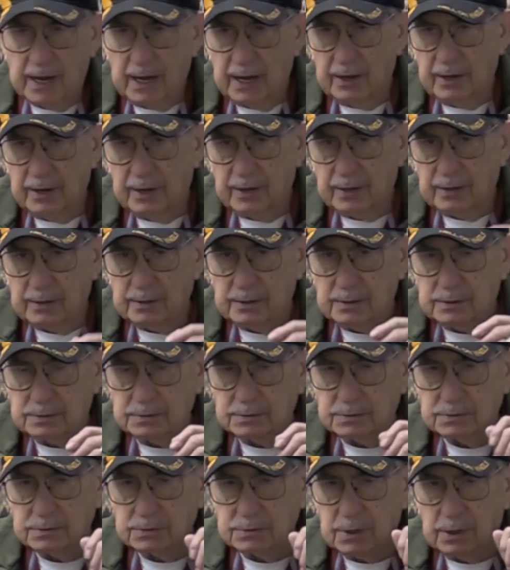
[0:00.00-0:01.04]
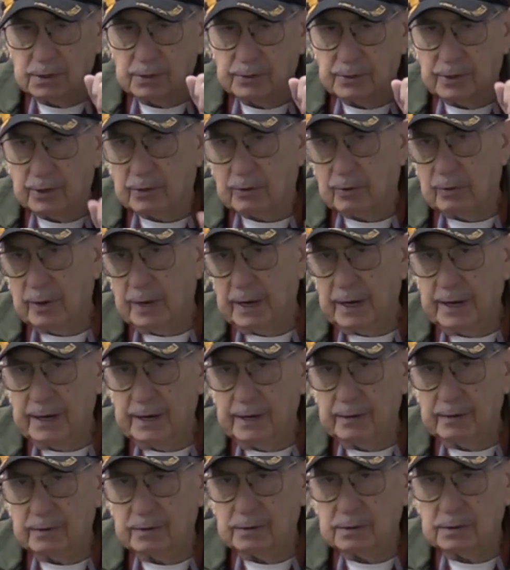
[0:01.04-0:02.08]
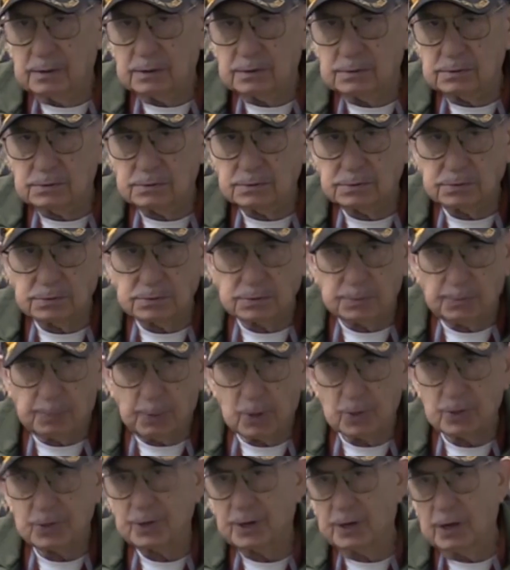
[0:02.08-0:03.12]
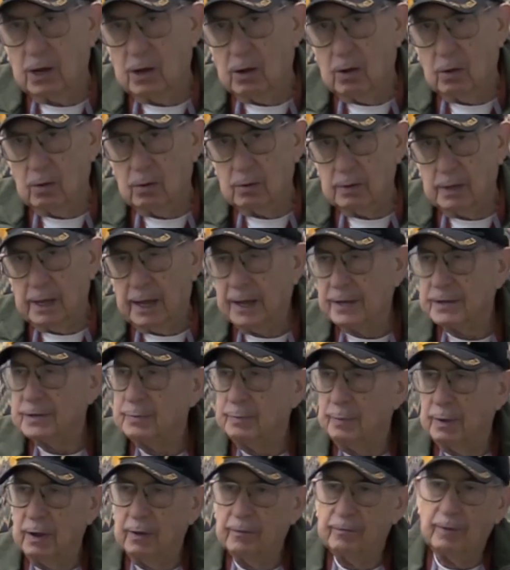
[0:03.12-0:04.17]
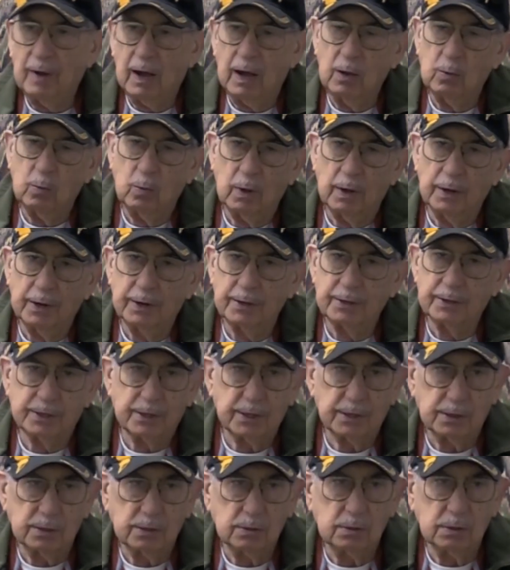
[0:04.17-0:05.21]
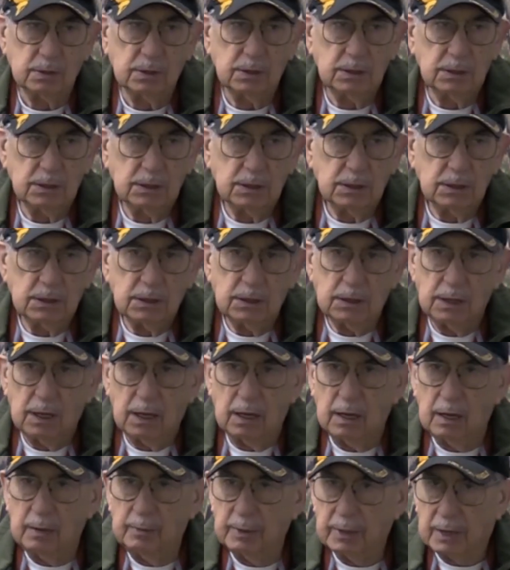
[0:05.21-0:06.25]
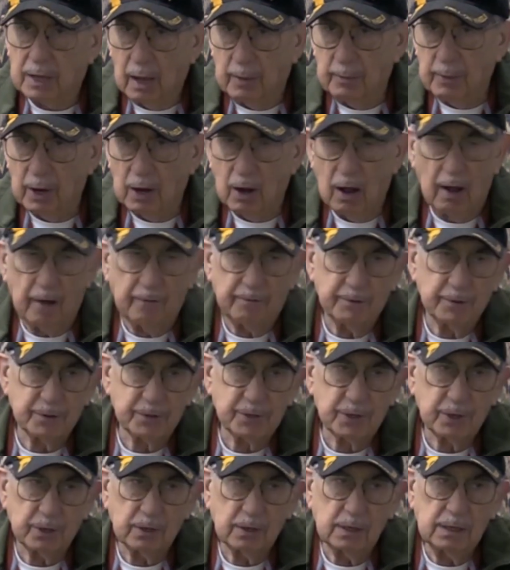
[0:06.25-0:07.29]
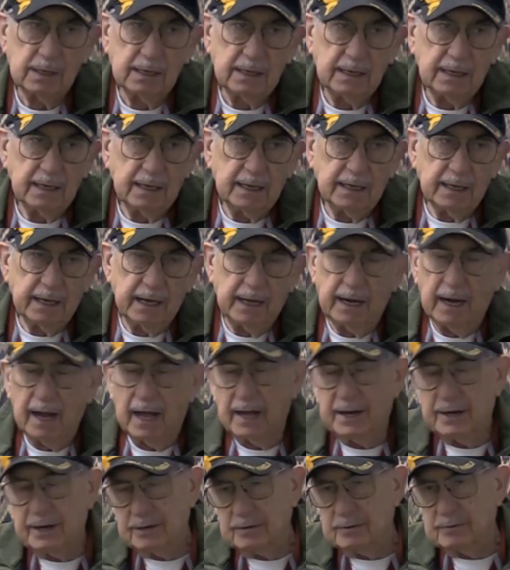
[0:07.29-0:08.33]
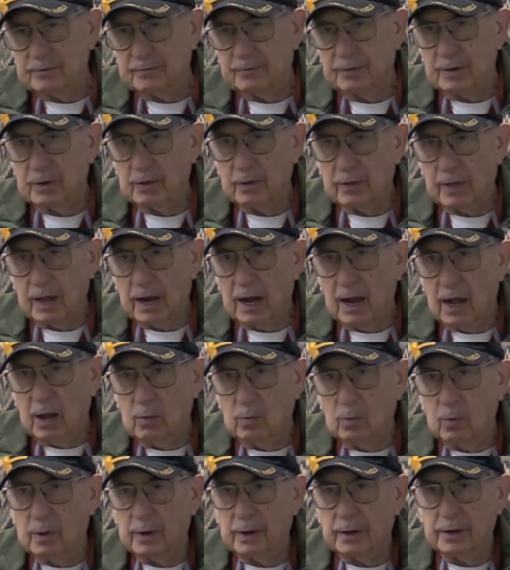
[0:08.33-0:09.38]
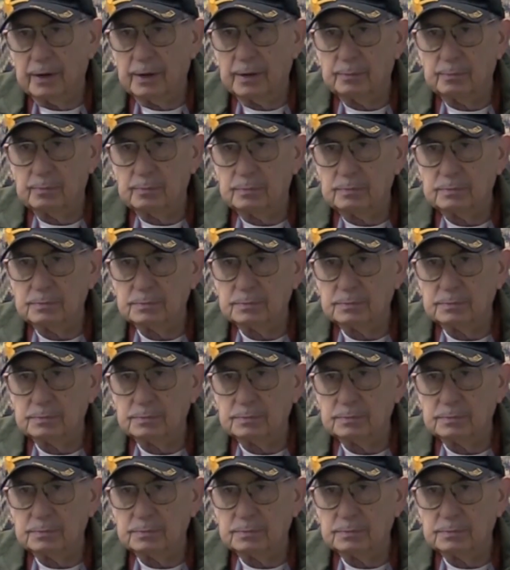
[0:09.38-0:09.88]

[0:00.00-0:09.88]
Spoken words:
I had a degree, personnel asked me if I wanted to become an officer. And I didn't feel that I wanted